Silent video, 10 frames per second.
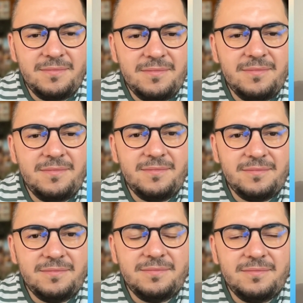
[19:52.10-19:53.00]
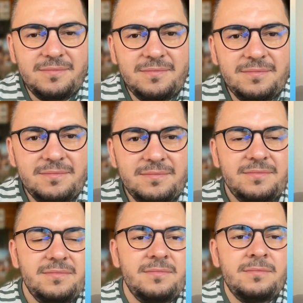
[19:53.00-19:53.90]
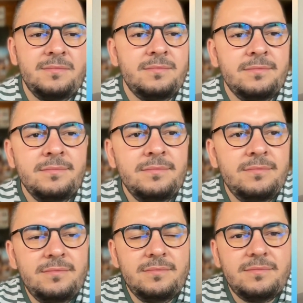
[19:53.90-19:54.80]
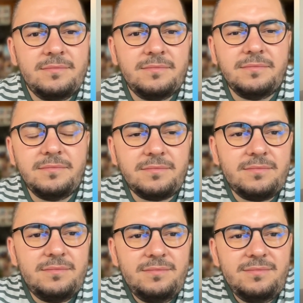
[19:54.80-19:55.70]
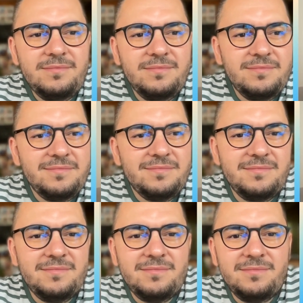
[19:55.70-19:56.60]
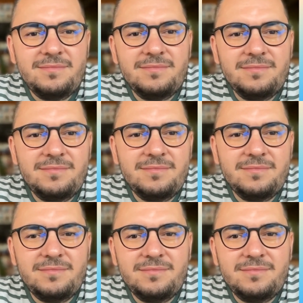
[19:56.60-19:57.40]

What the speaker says: The person shown says nothing.